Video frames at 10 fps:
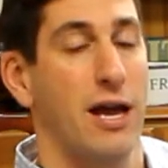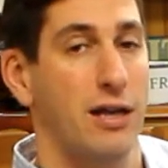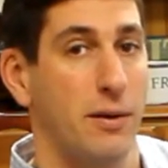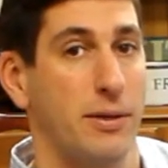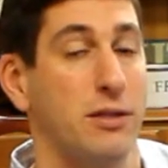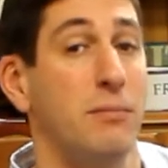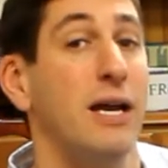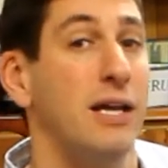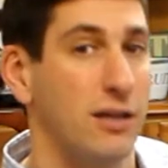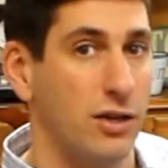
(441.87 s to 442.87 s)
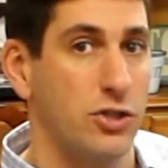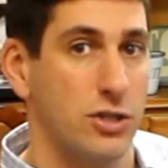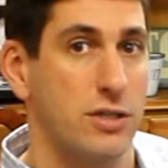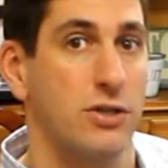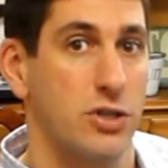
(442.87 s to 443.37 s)
economically made
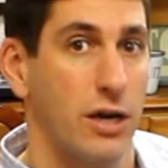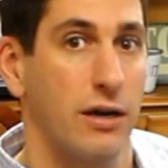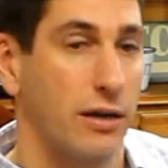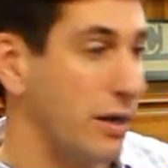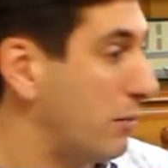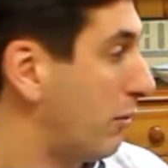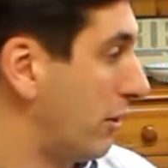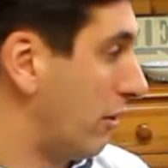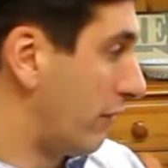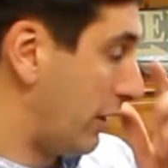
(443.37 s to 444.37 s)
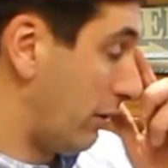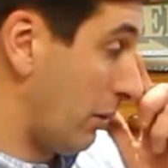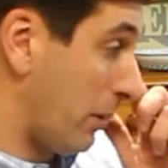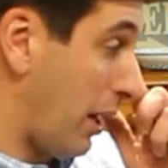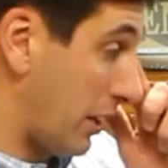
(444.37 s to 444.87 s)
just in China and imported over here
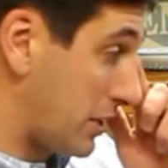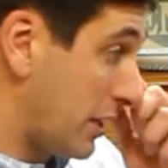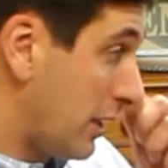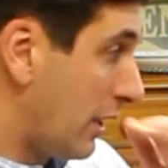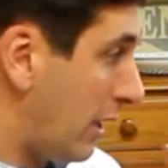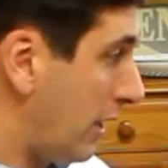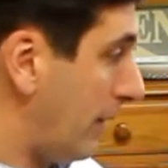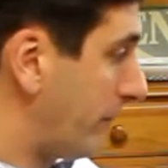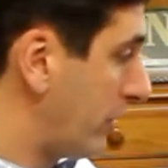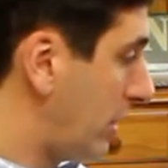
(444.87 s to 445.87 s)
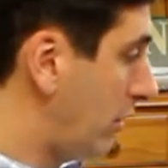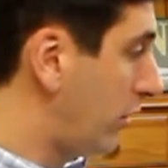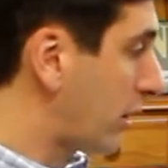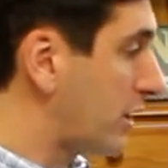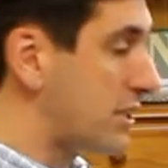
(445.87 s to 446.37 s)
in a box.
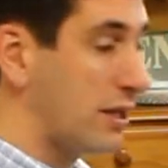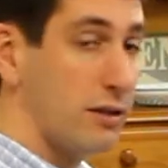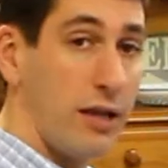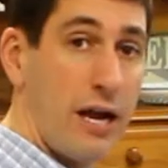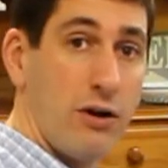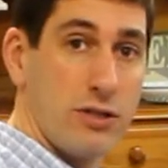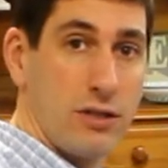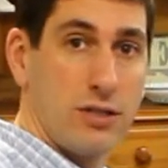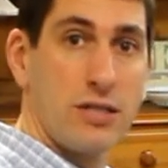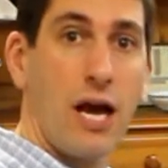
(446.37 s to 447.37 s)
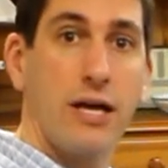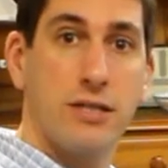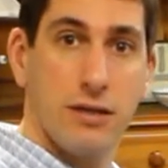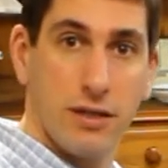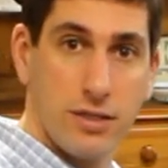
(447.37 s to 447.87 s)
You're not going to see the layers on the
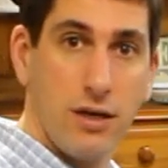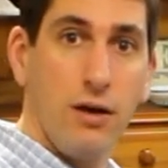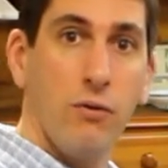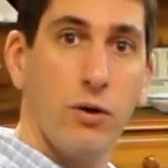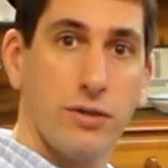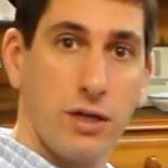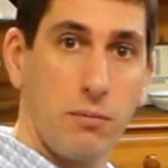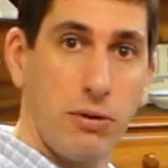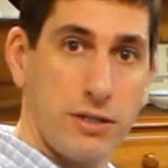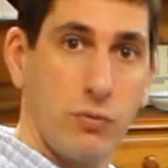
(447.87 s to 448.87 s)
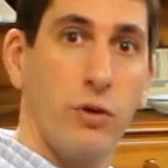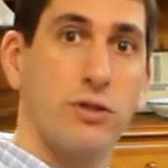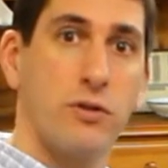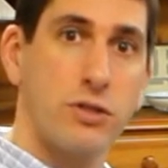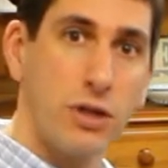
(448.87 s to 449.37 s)
sides of this where it's a compressed
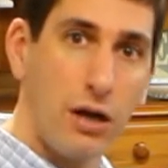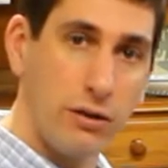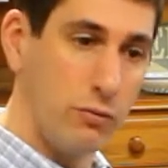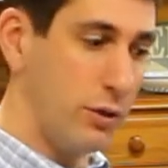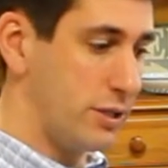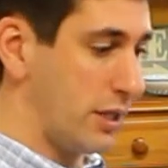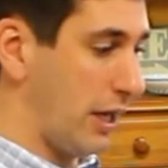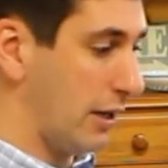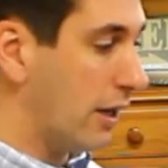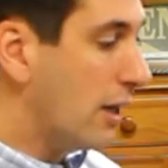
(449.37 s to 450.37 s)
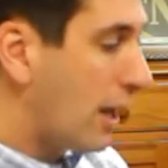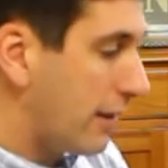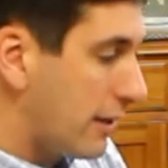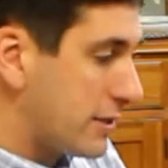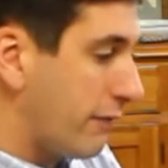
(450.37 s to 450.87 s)
wood. So solid woods again.
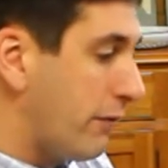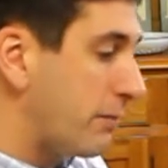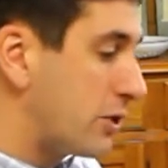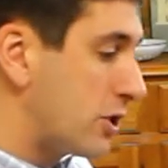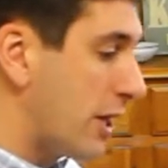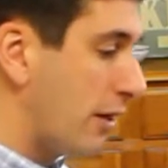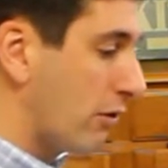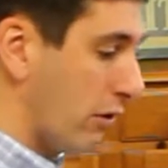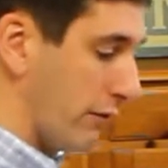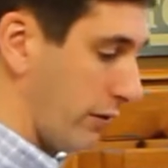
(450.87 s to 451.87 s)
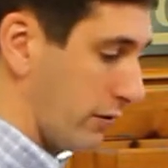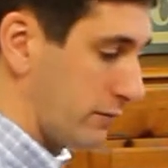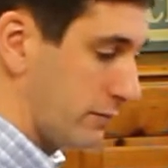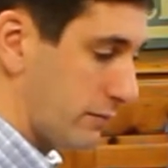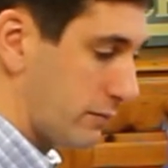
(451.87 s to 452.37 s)
And then as I flip the chair over,